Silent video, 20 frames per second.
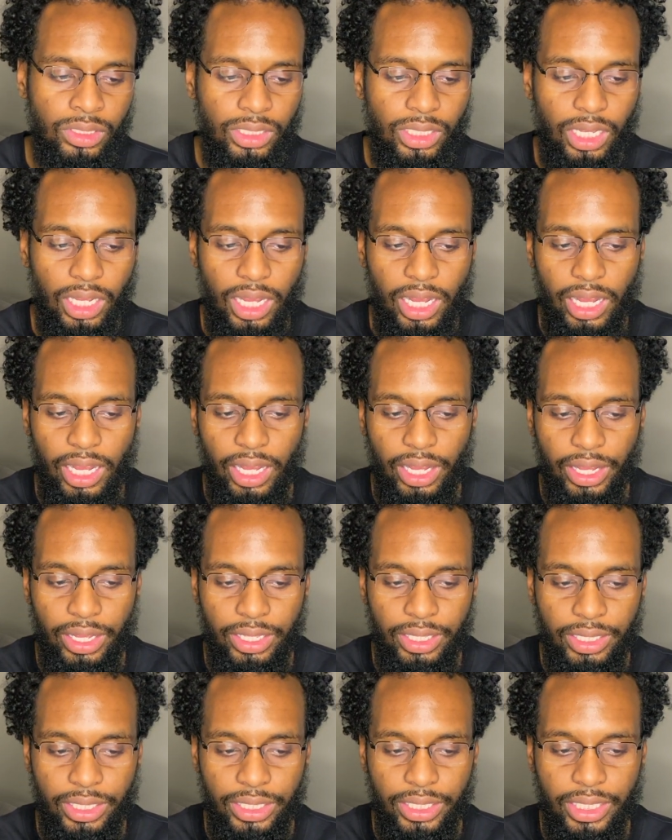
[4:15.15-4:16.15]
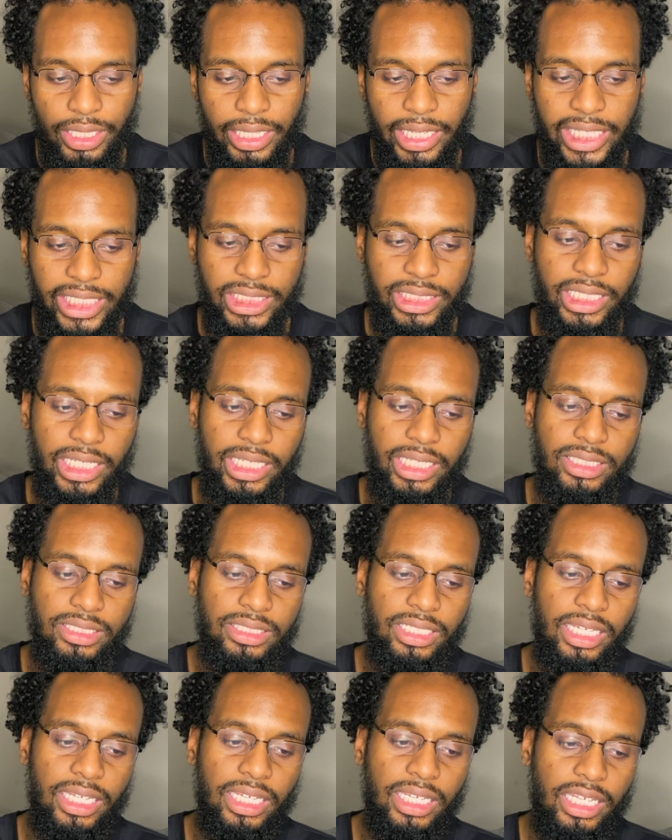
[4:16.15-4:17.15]
It says
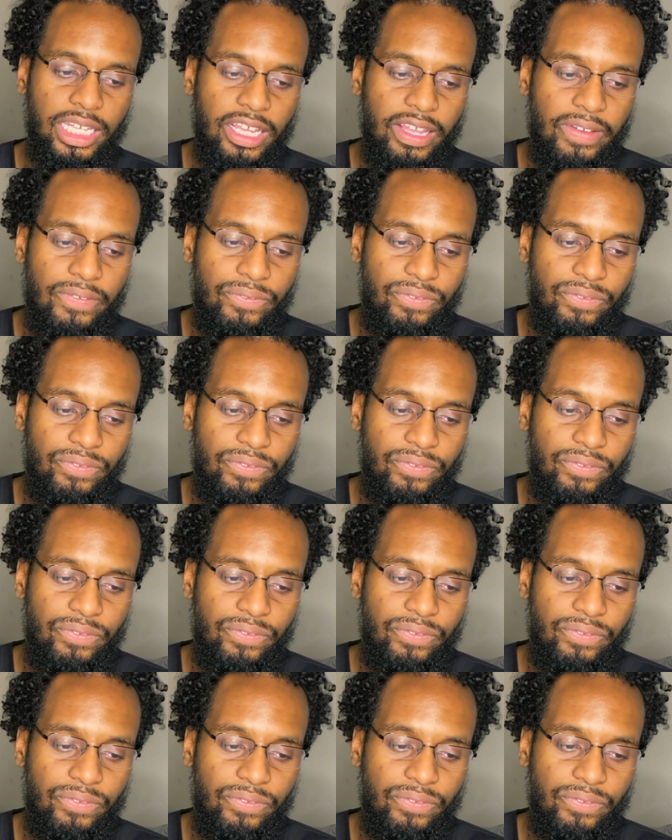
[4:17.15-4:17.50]
that it